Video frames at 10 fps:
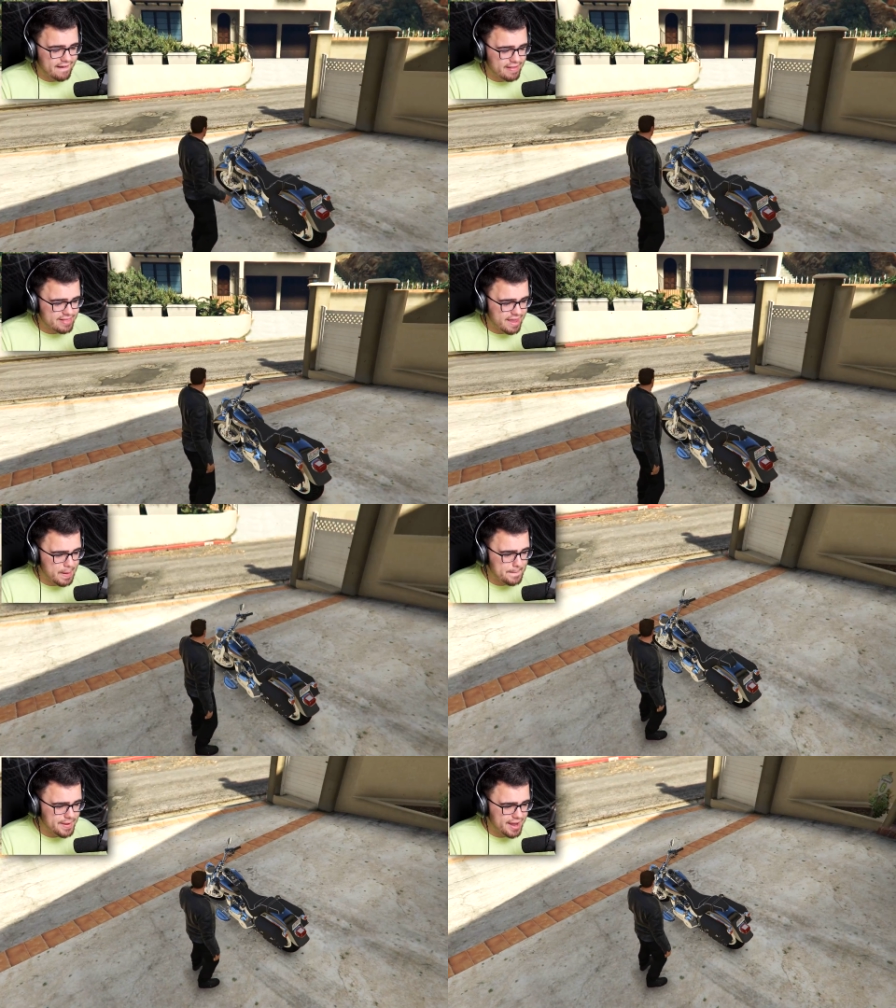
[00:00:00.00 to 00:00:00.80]
out
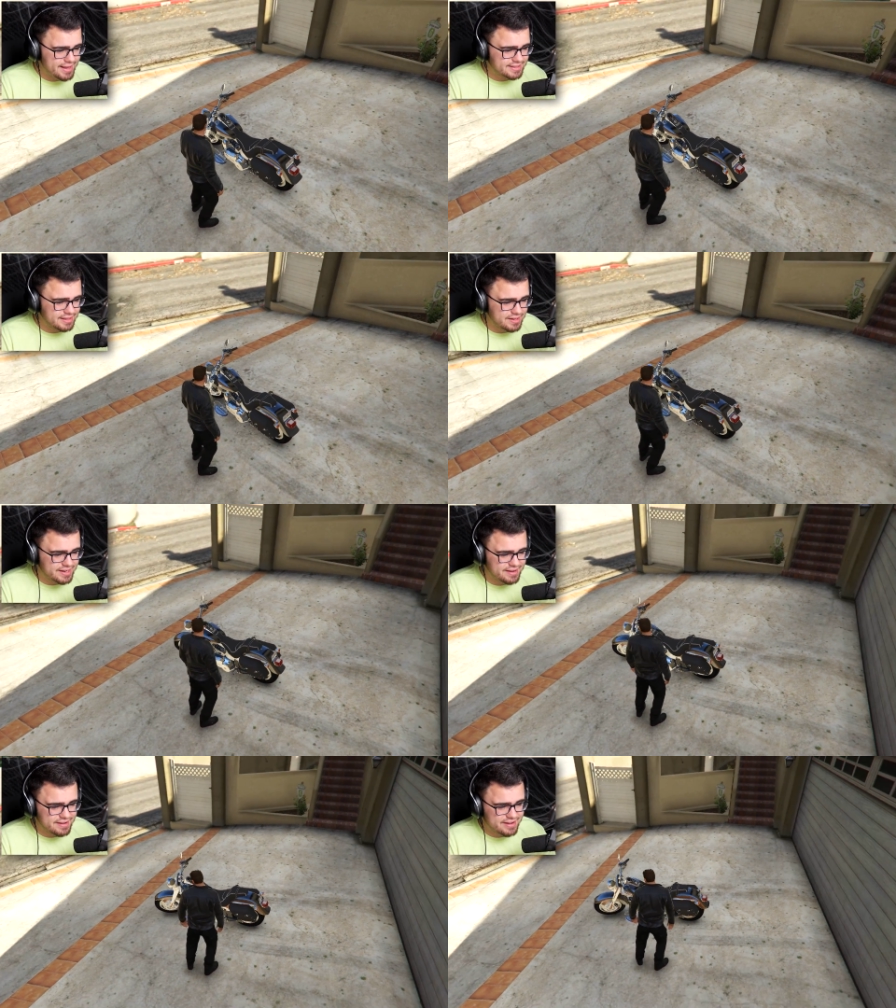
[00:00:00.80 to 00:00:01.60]
that bike's
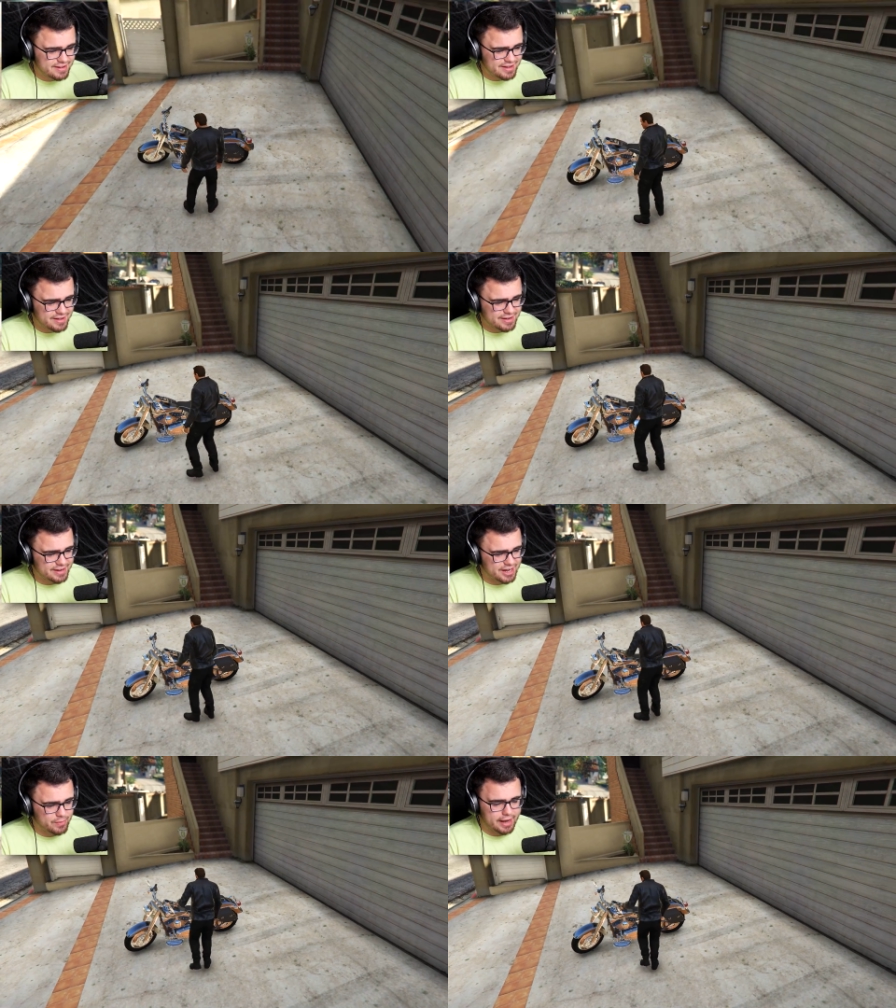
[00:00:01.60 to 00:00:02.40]
looking good.
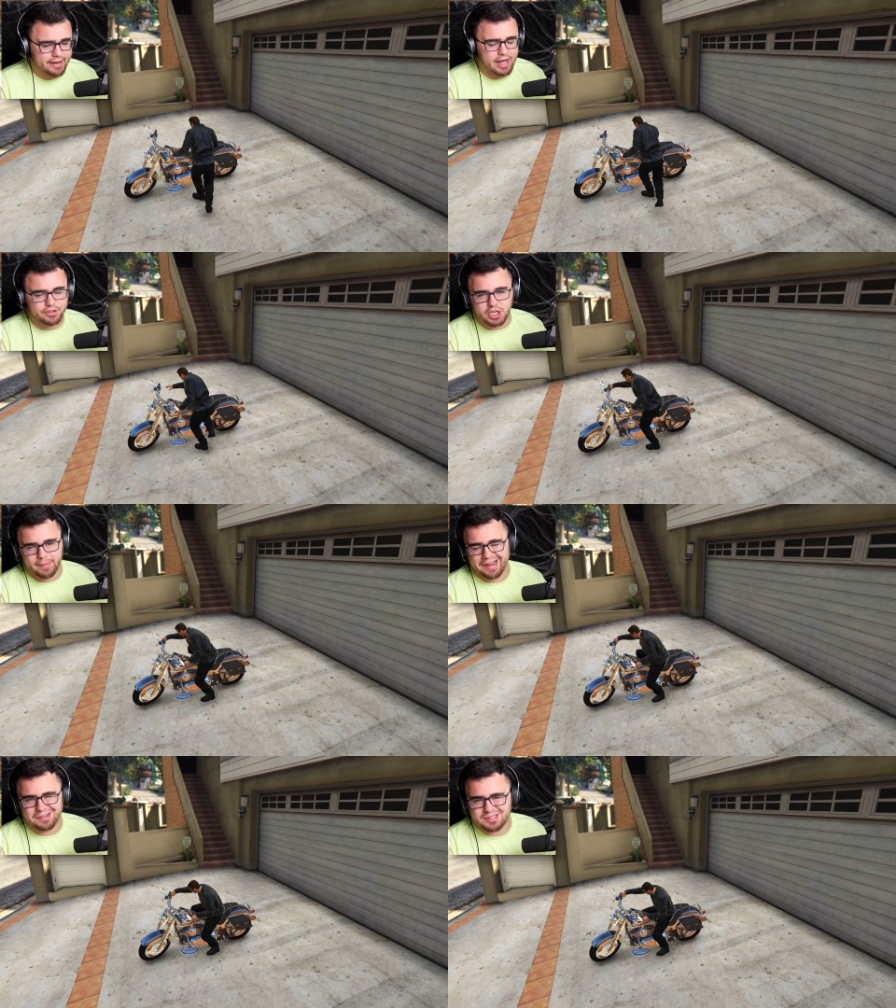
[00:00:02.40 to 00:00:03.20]
All right, now the
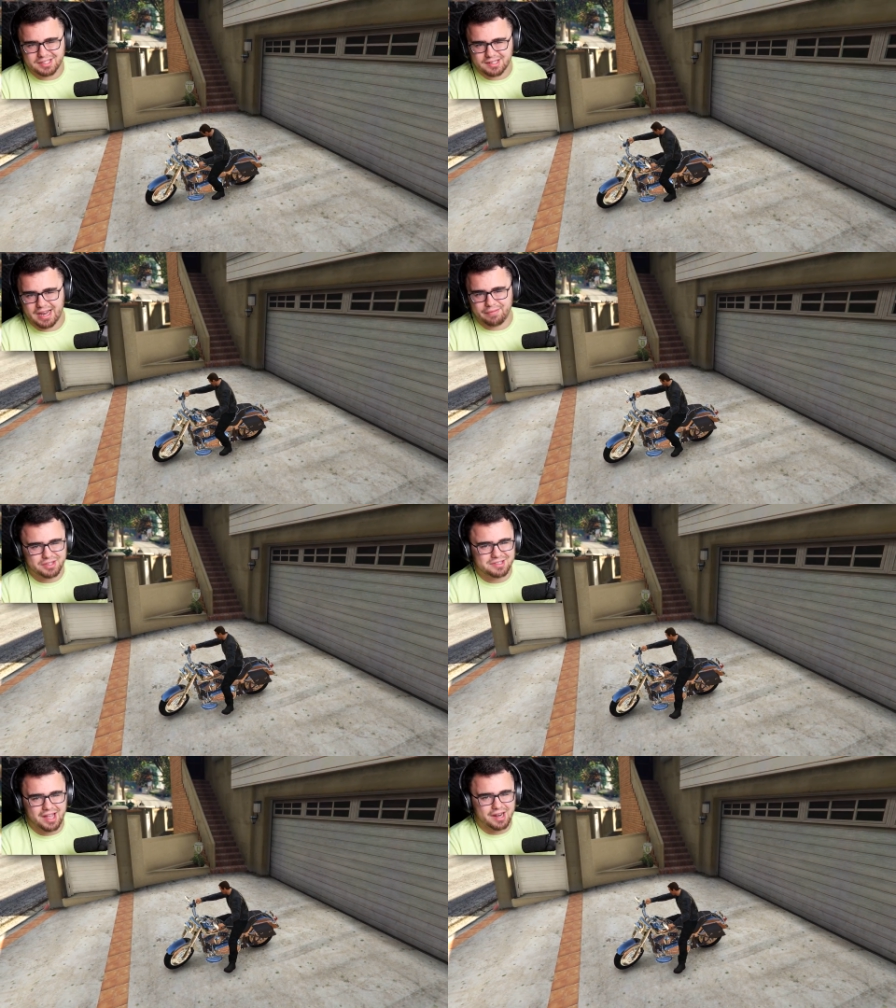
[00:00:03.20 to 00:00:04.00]
Terminator doesn't have
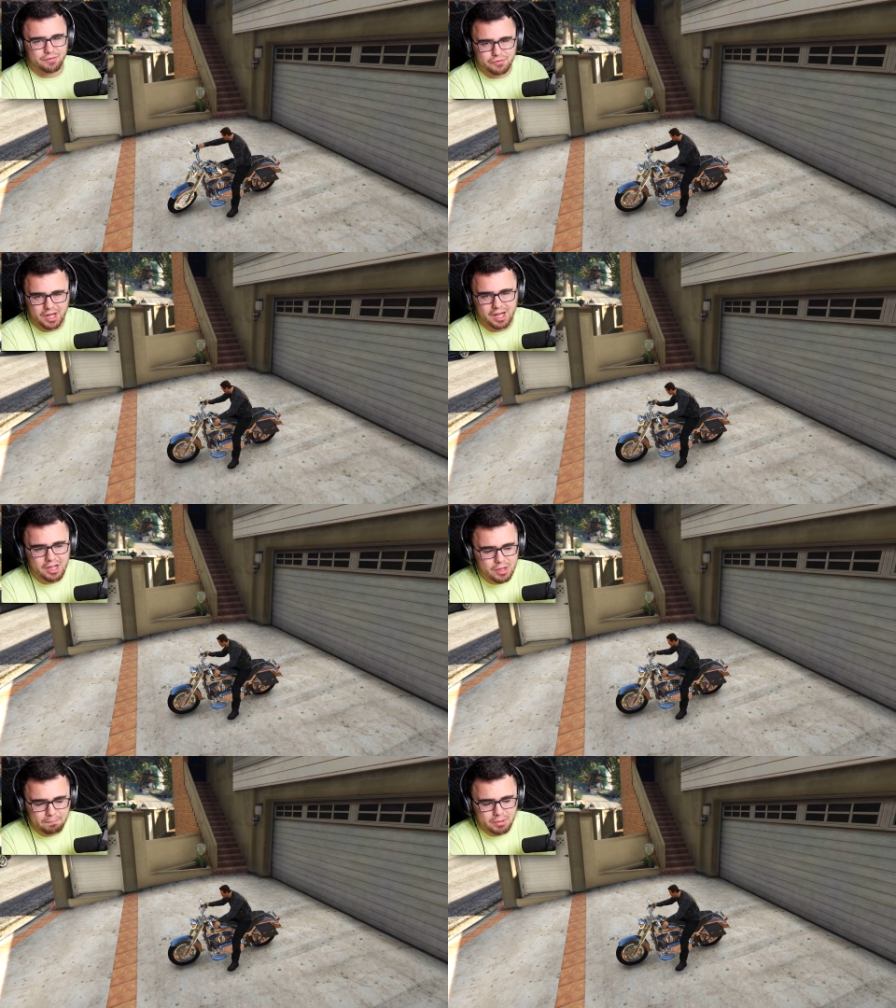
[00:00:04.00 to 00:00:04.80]
this kind of uh,
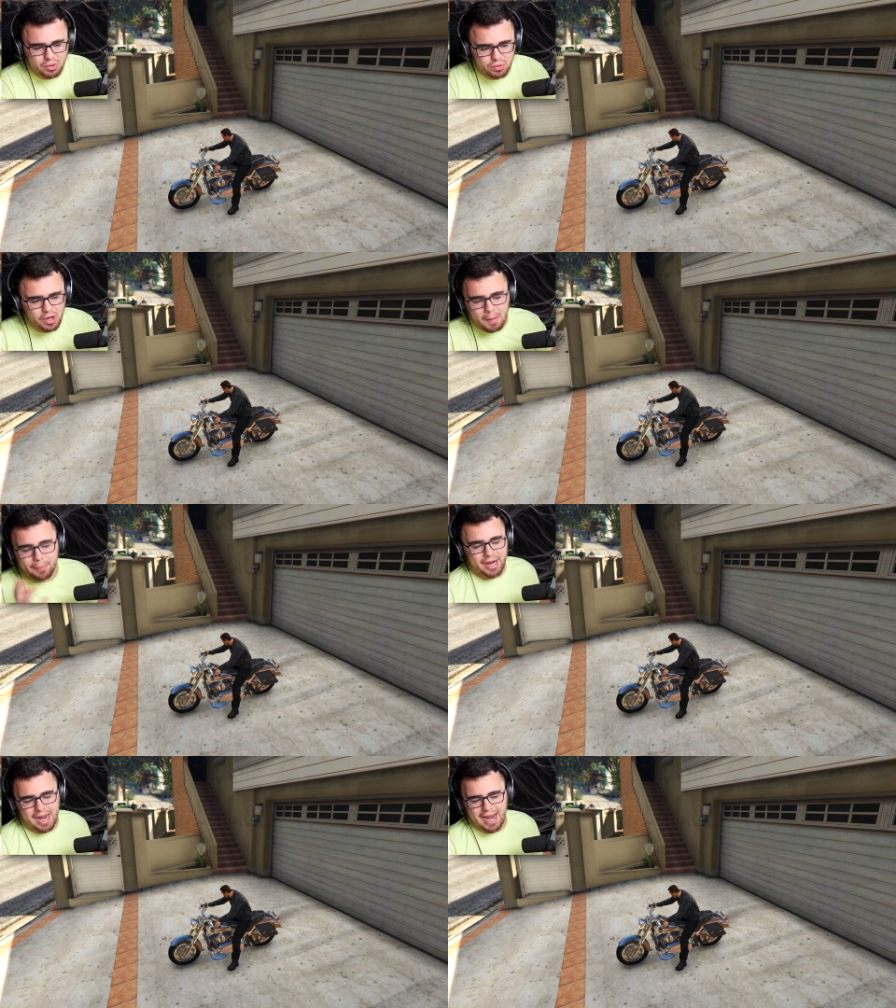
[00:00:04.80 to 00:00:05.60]
mood,
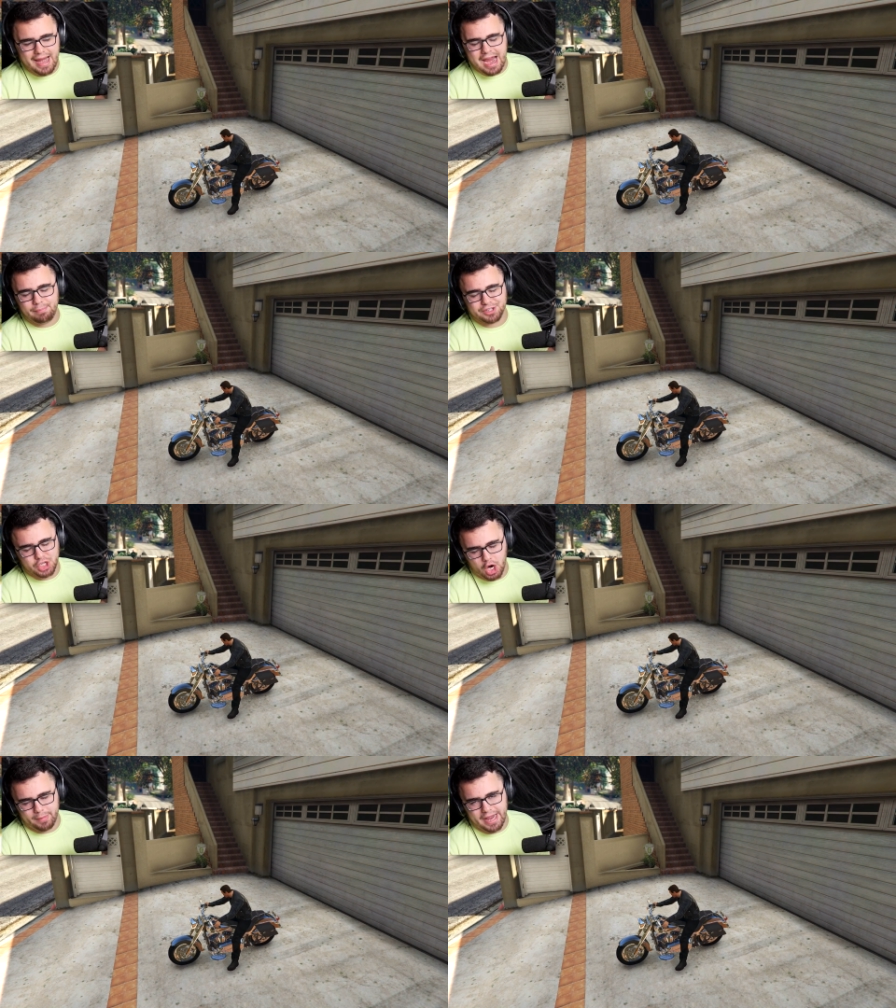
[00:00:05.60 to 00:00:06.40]
but I am the
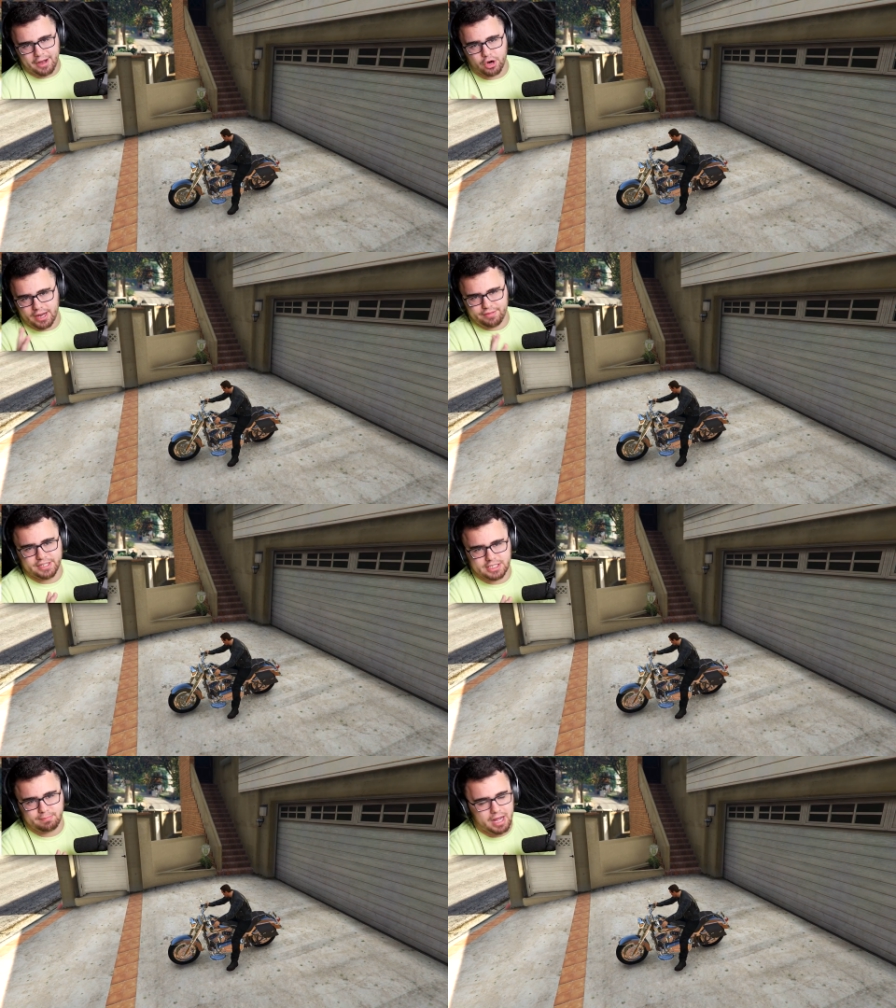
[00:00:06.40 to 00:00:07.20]
Terminator in
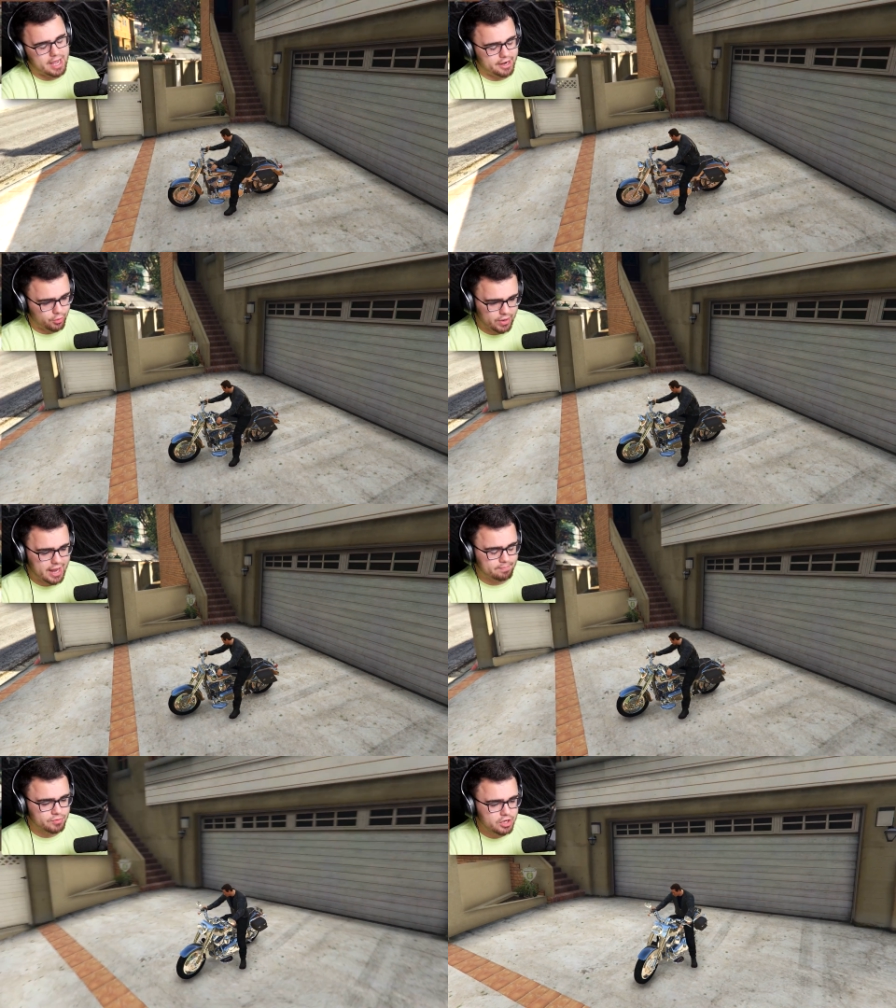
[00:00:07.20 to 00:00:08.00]
this mod, all right?